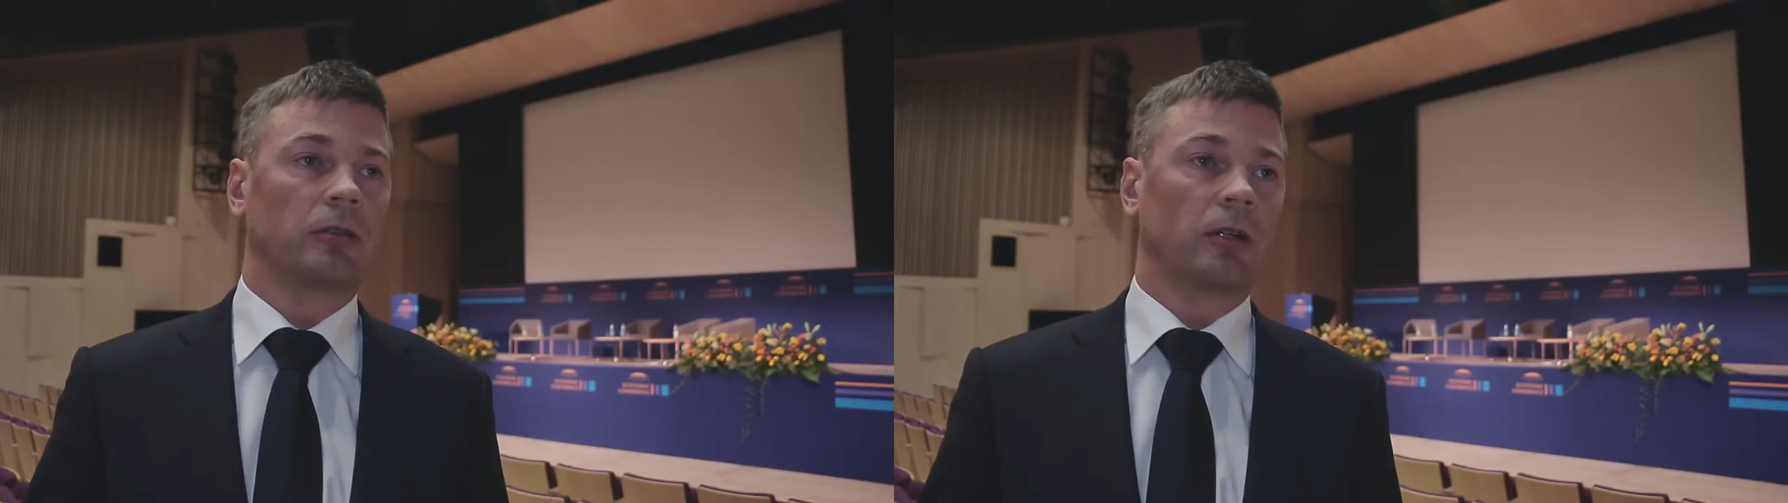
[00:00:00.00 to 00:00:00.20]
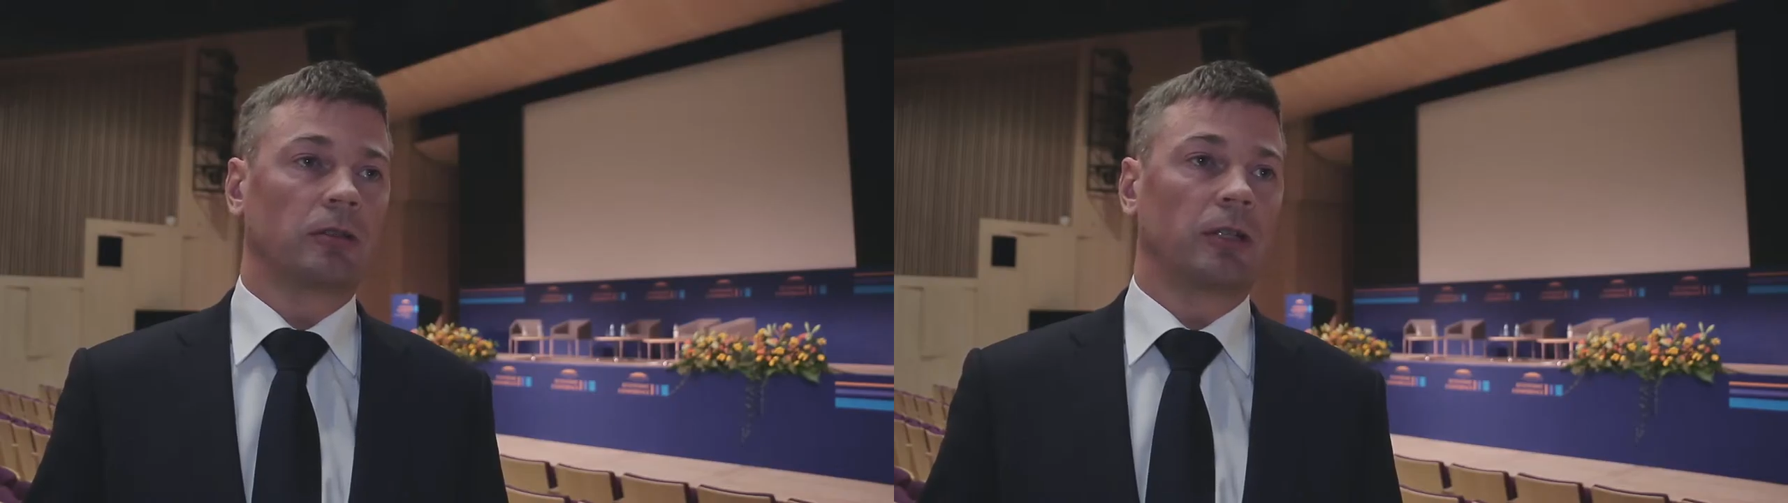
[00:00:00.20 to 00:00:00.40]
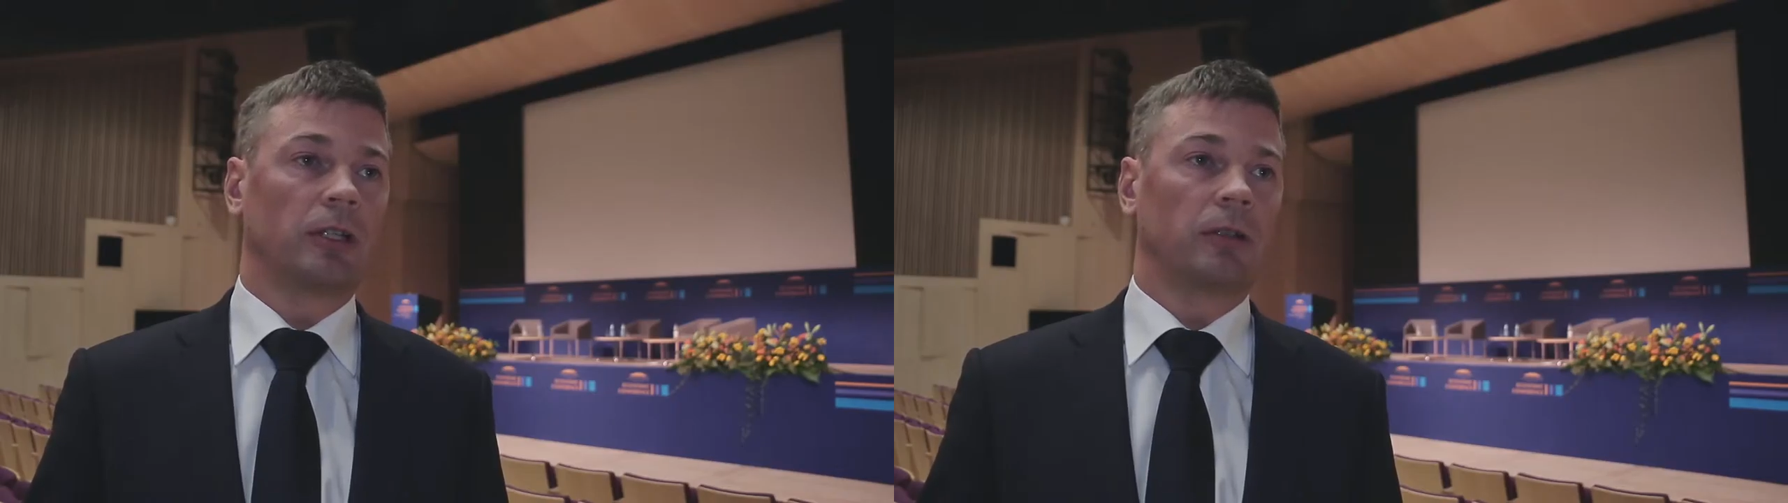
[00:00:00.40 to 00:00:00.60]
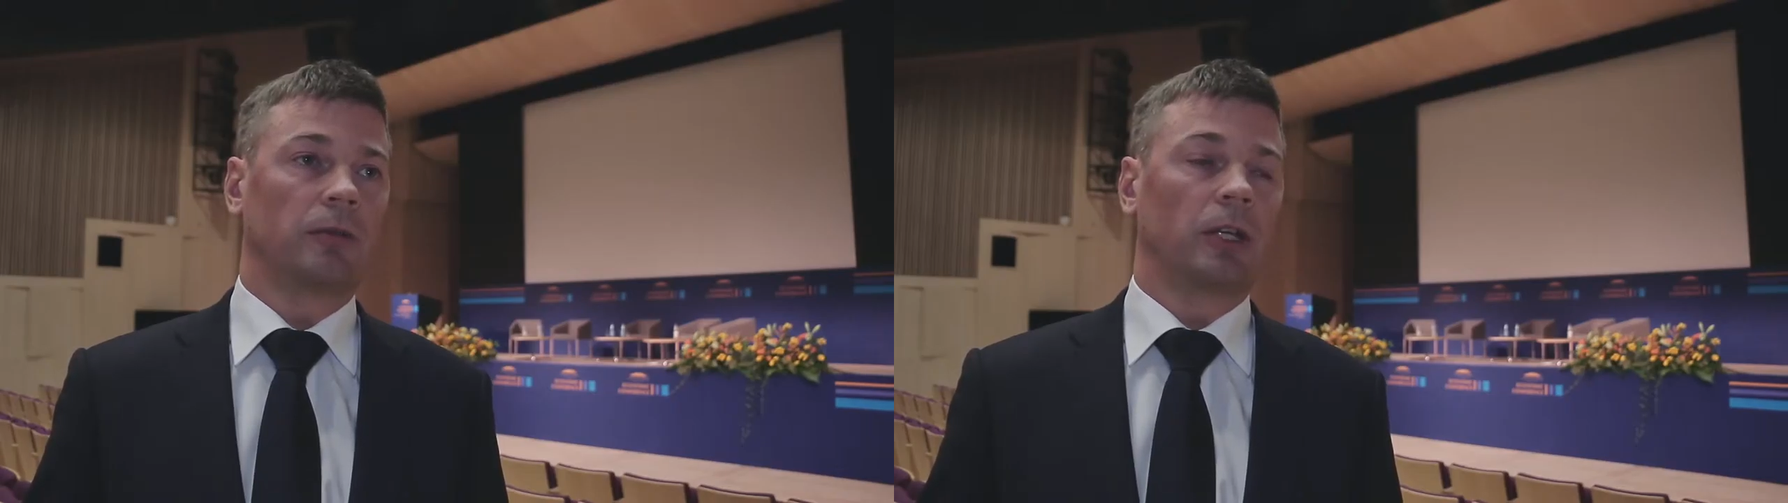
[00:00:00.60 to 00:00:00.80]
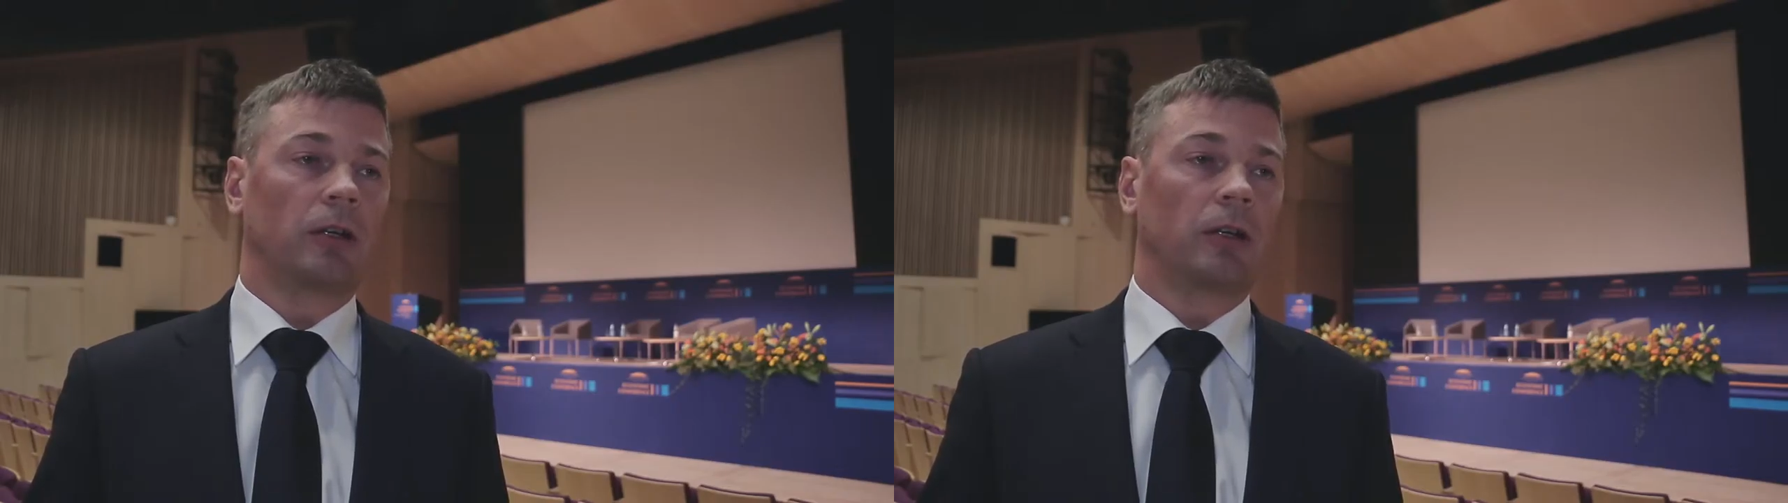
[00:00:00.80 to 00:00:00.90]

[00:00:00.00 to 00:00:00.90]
growth rate of the